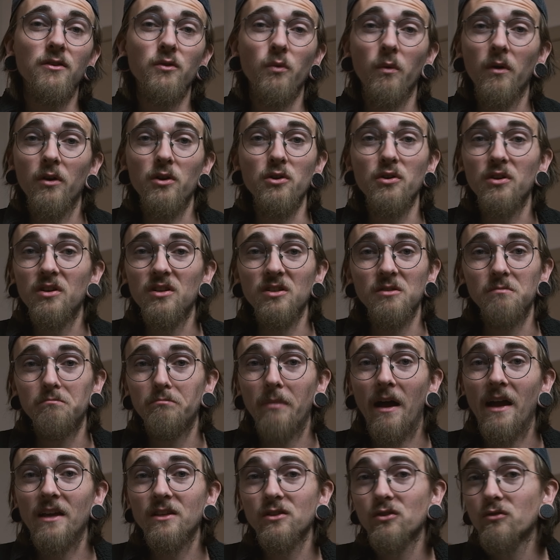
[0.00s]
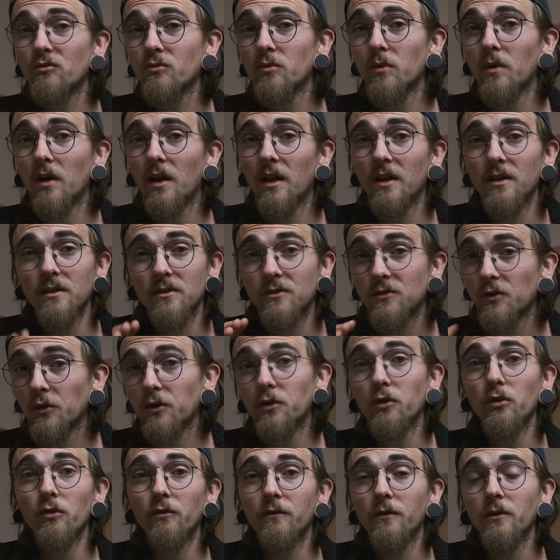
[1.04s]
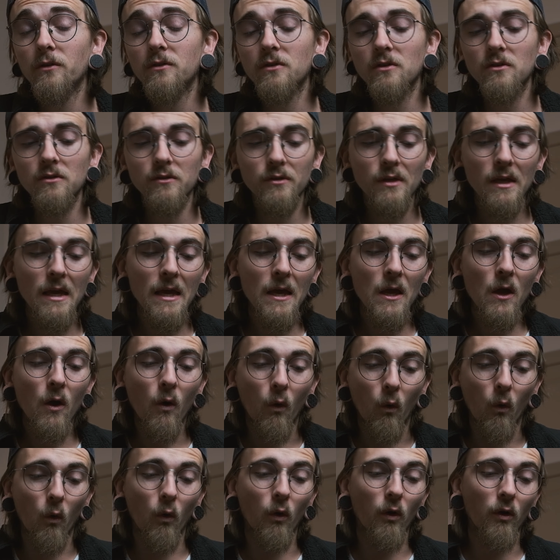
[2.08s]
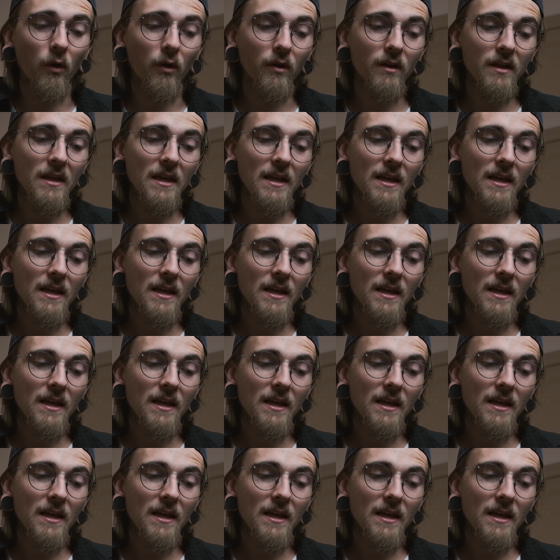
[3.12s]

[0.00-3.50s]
to where you can just buy screw-on circular filters, or